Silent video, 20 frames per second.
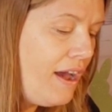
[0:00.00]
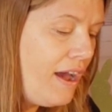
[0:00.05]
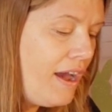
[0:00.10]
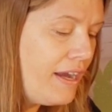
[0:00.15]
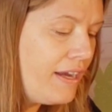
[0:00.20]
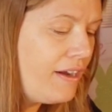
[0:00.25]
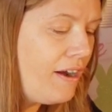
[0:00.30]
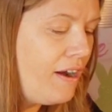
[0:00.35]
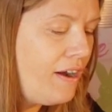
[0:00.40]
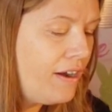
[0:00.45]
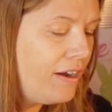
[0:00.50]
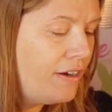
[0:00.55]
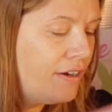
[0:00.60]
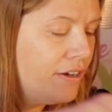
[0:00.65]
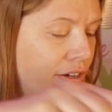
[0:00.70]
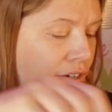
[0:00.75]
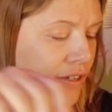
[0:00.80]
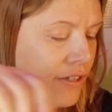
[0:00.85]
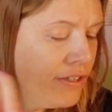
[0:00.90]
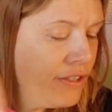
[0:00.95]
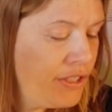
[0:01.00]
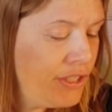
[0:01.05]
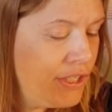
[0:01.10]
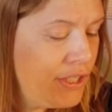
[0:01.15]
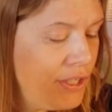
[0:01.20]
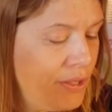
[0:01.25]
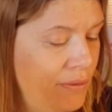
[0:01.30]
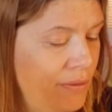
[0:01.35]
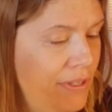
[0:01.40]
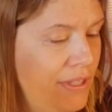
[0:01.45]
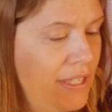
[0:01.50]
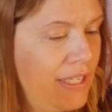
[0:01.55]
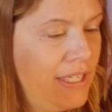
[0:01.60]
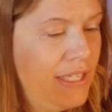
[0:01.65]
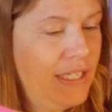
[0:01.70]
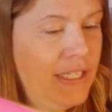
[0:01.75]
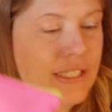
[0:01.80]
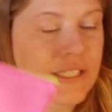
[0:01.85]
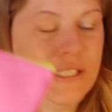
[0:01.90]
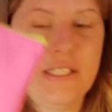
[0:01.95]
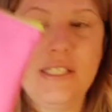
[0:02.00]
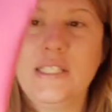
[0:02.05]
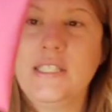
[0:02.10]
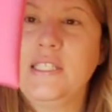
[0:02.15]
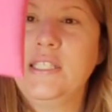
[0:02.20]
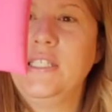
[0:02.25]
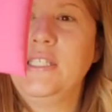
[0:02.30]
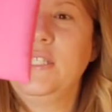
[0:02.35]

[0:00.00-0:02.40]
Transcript: I got her two of these.